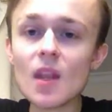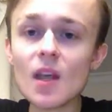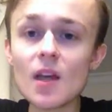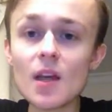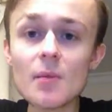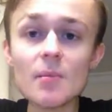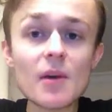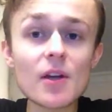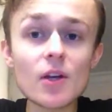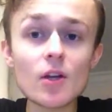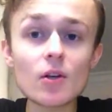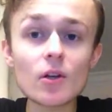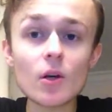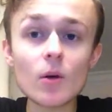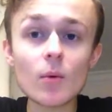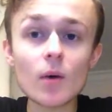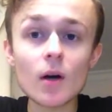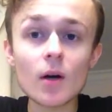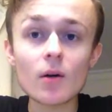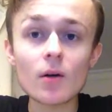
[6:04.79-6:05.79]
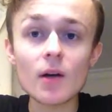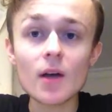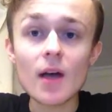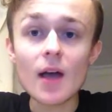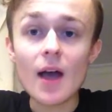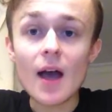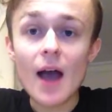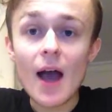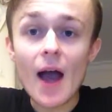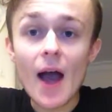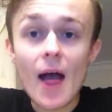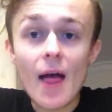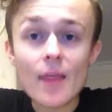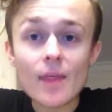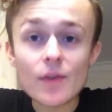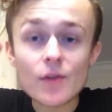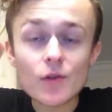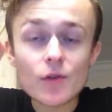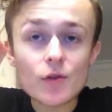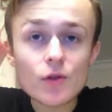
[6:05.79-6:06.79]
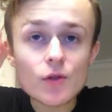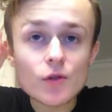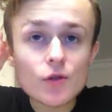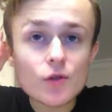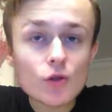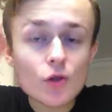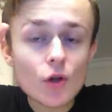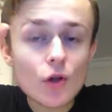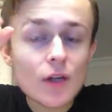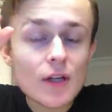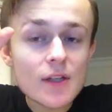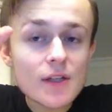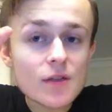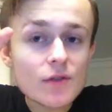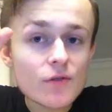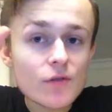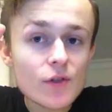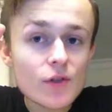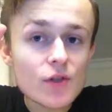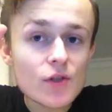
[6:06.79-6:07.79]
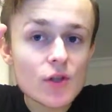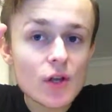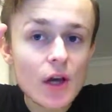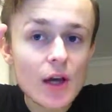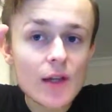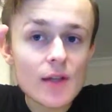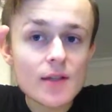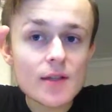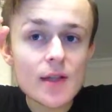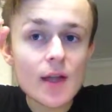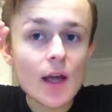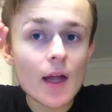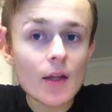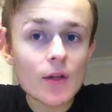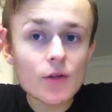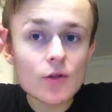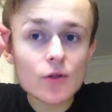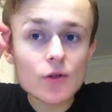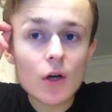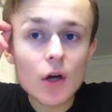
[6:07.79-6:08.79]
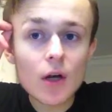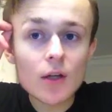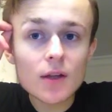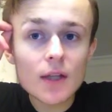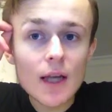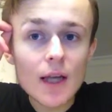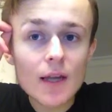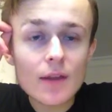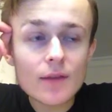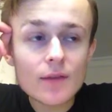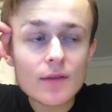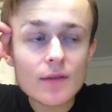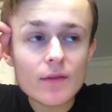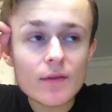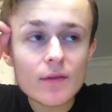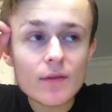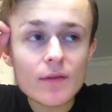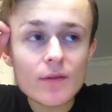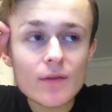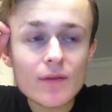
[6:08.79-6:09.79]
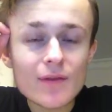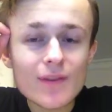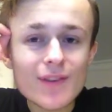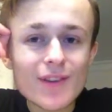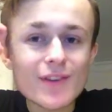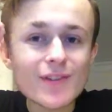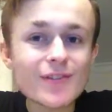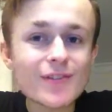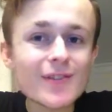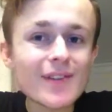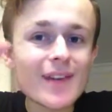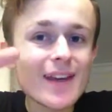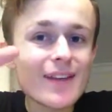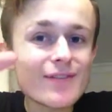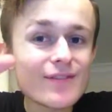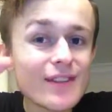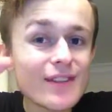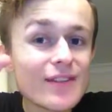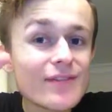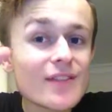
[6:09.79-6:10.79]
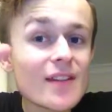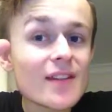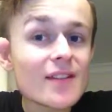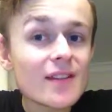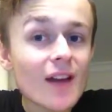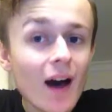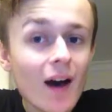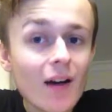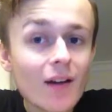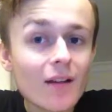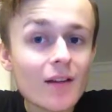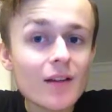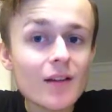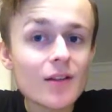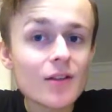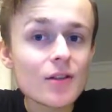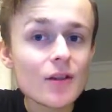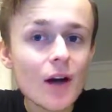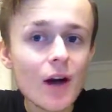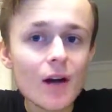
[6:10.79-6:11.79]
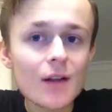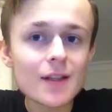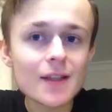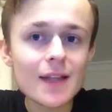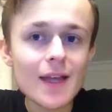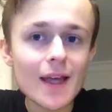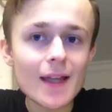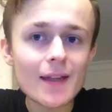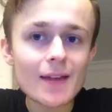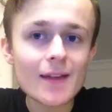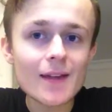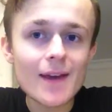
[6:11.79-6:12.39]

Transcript: It may not go well, and you just got to listen for the signs, and you can't let even if they're dull, you can't let